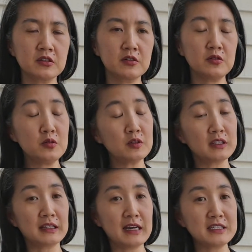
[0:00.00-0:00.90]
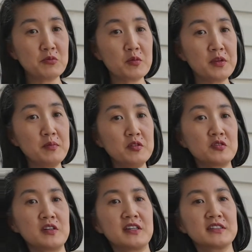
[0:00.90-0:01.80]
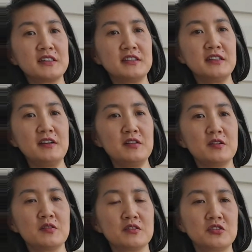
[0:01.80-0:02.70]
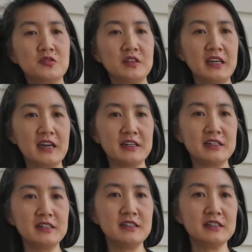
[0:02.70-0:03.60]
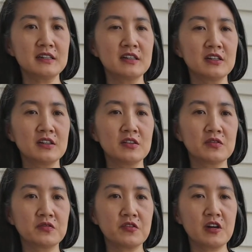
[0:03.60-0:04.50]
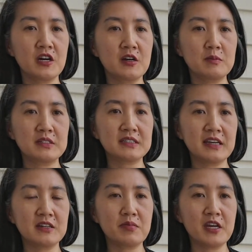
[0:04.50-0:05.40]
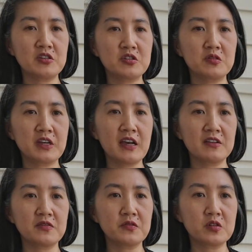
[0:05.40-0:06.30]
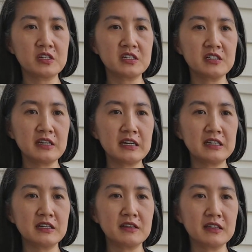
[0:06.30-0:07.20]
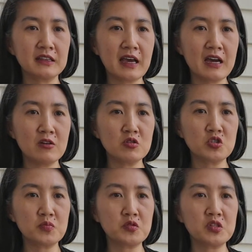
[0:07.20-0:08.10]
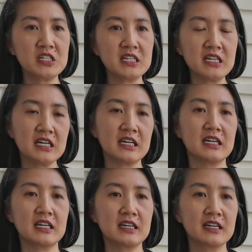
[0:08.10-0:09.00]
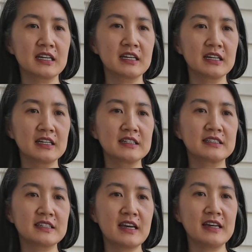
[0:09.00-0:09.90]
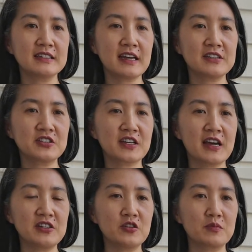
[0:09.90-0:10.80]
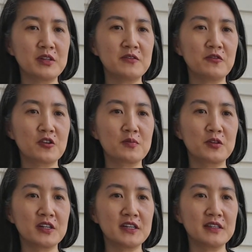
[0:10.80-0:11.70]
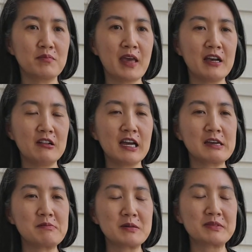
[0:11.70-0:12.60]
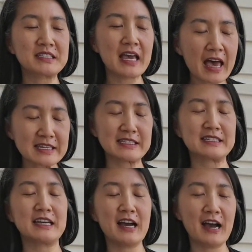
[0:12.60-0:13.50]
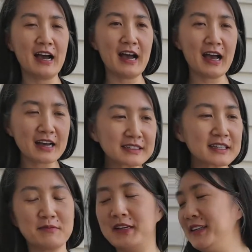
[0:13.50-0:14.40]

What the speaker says: lots more people joining us. Hello, Juliana from San Pedro, California, and the Lounge Boutique says, I just got your Bead Floor book in the mail. I'm obsessed. Awesome.